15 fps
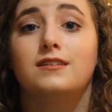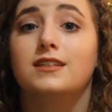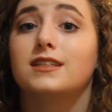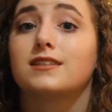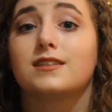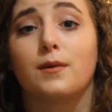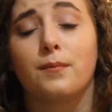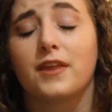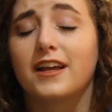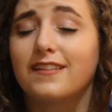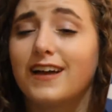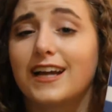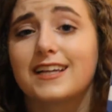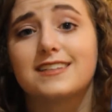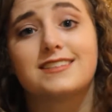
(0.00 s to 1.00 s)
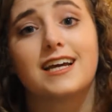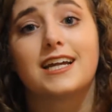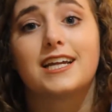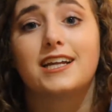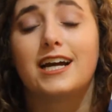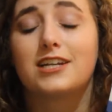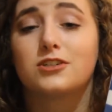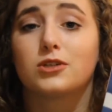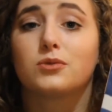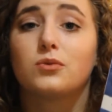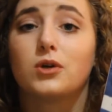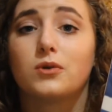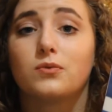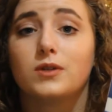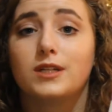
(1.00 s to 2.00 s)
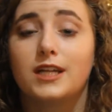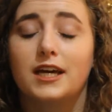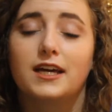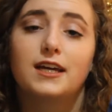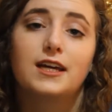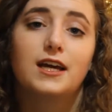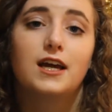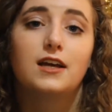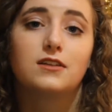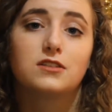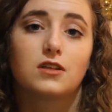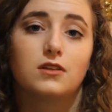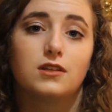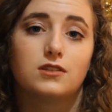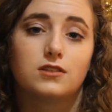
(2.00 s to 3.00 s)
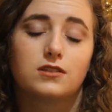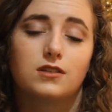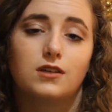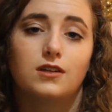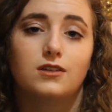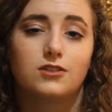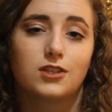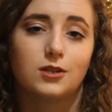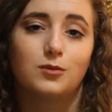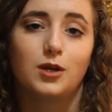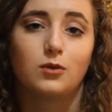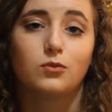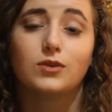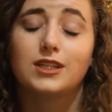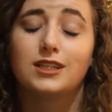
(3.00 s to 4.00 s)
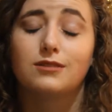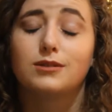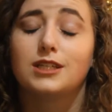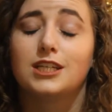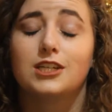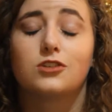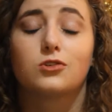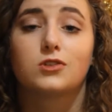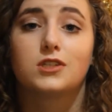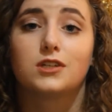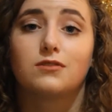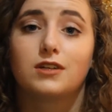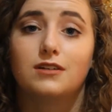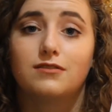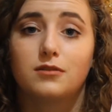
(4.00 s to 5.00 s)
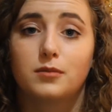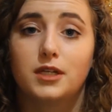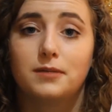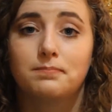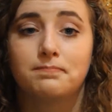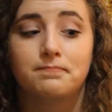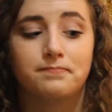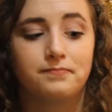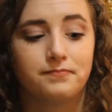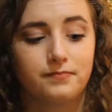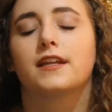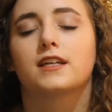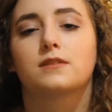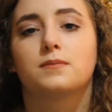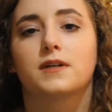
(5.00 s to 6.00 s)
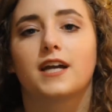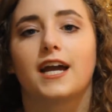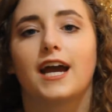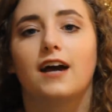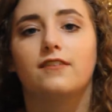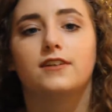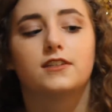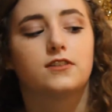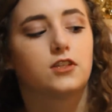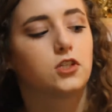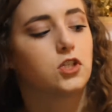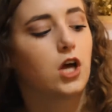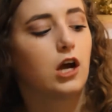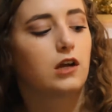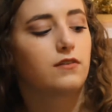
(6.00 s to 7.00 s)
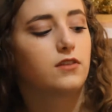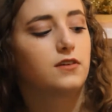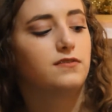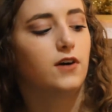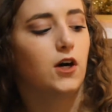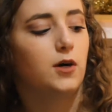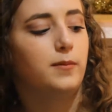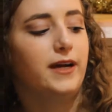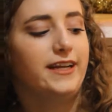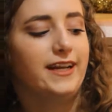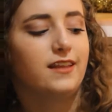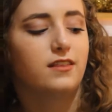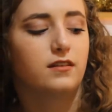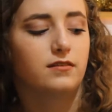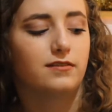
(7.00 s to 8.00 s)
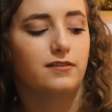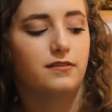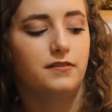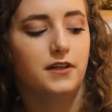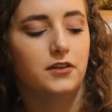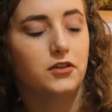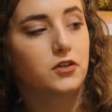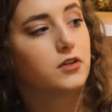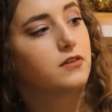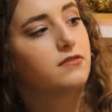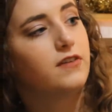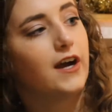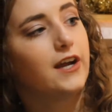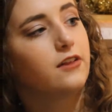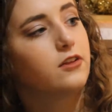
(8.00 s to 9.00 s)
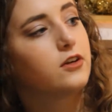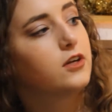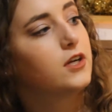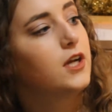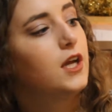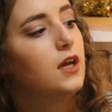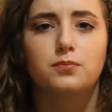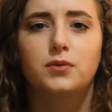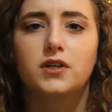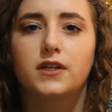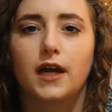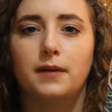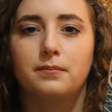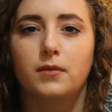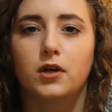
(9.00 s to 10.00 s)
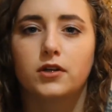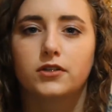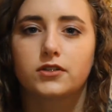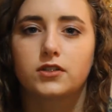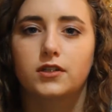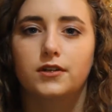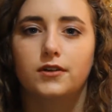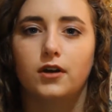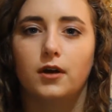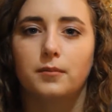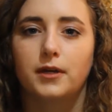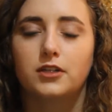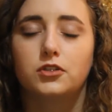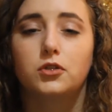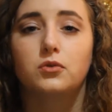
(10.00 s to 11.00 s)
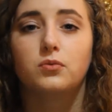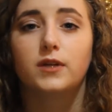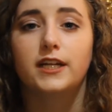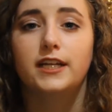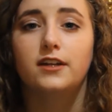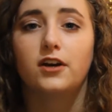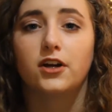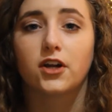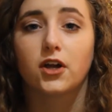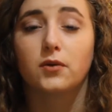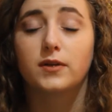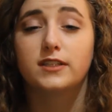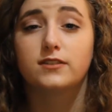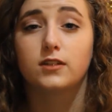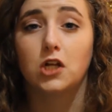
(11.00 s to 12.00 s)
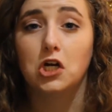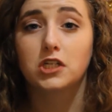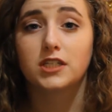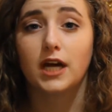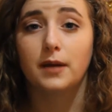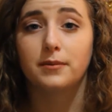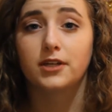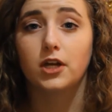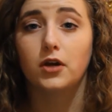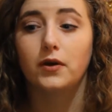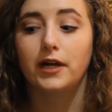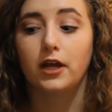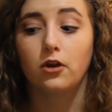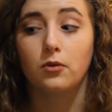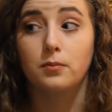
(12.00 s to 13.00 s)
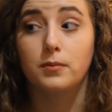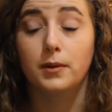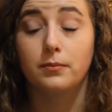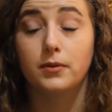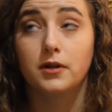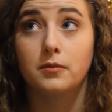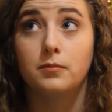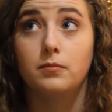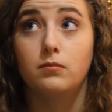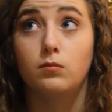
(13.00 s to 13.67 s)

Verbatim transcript: in something like a psychiatric ward one day, so this is going to be a really, really interesting read for me. Next book I have is The Shock of the Fall by Nathan Filer. Filer. This book I marked on my to-read on Goodreads a long time ago, and I remember